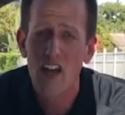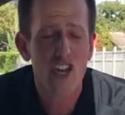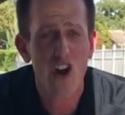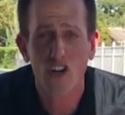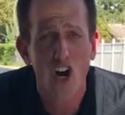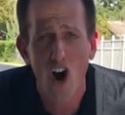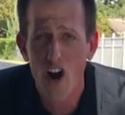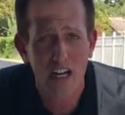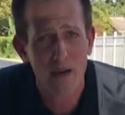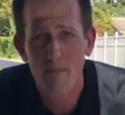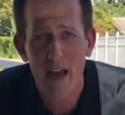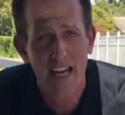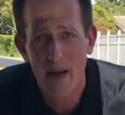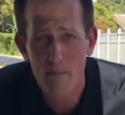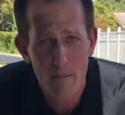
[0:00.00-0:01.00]
your car
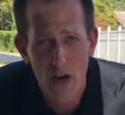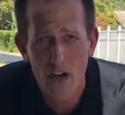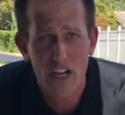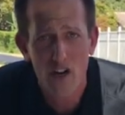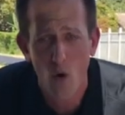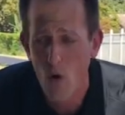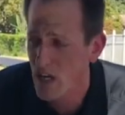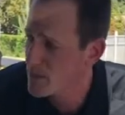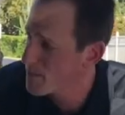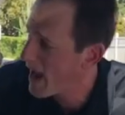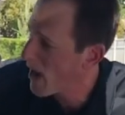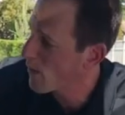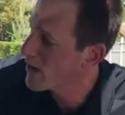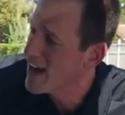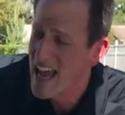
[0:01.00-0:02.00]
can make a million
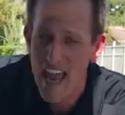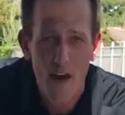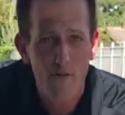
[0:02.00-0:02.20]
horsepower.